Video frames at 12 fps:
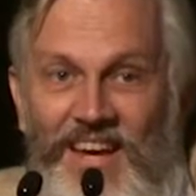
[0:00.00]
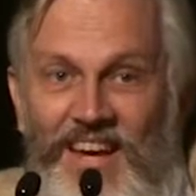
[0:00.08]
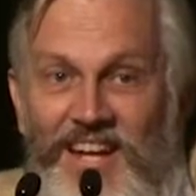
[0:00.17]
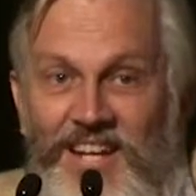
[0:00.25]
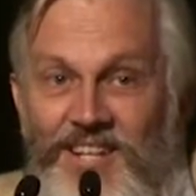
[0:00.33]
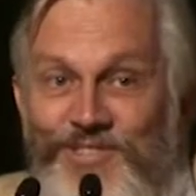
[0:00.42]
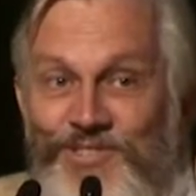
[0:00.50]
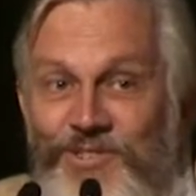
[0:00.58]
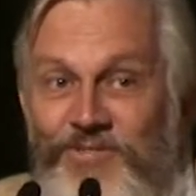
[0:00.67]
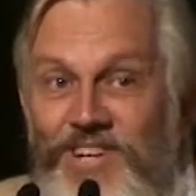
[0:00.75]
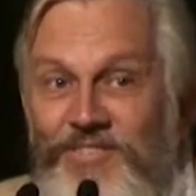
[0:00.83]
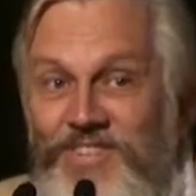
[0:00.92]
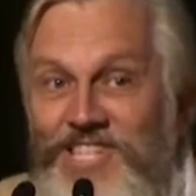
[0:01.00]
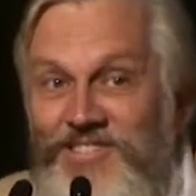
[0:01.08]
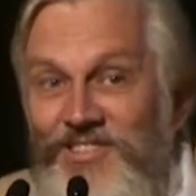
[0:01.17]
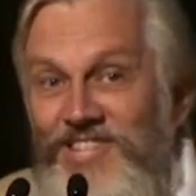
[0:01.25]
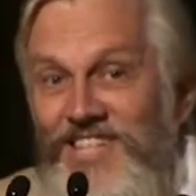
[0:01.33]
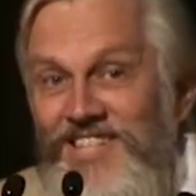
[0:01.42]
And so when we
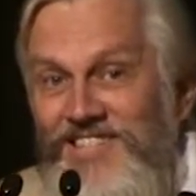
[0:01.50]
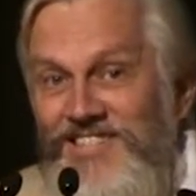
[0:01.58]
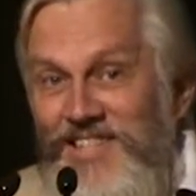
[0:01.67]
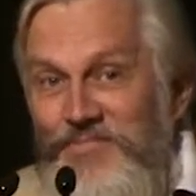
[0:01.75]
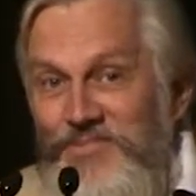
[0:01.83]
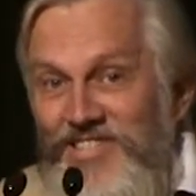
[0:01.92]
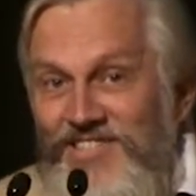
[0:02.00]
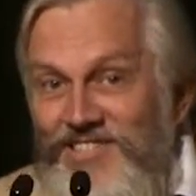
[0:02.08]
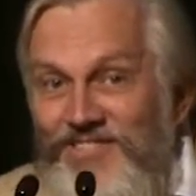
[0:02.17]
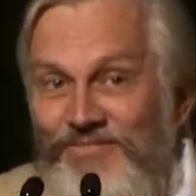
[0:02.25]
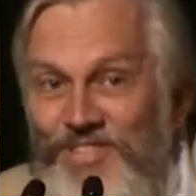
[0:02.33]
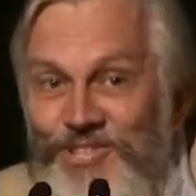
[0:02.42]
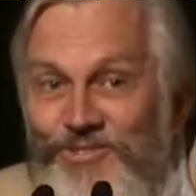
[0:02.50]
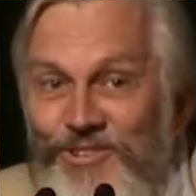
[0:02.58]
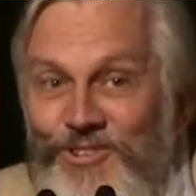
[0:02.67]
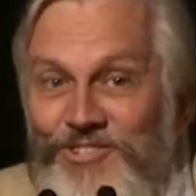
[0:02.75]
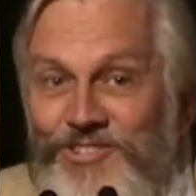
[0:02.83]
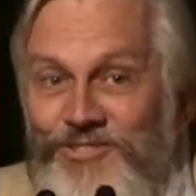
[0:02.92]
study these scriptures, we should
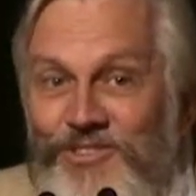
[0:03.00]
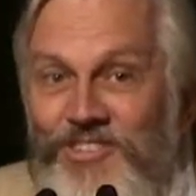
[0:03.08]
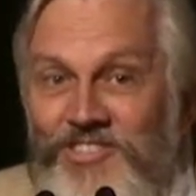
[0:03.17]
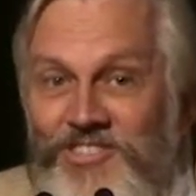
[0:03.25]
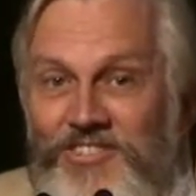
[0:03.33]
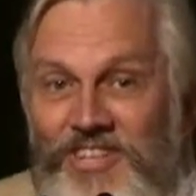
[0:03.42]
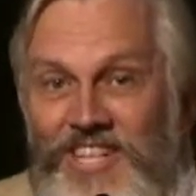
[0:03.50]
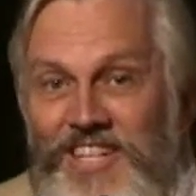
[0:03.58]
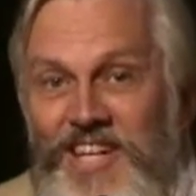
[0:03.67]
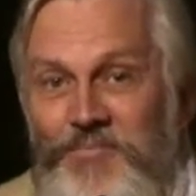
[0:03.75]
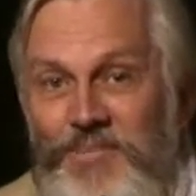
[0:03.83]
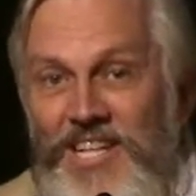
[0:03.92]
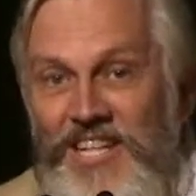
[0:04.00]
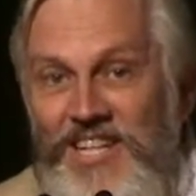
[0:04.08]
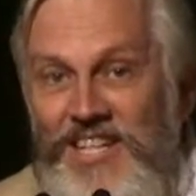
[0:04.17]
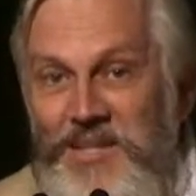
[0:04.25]
also not study them in a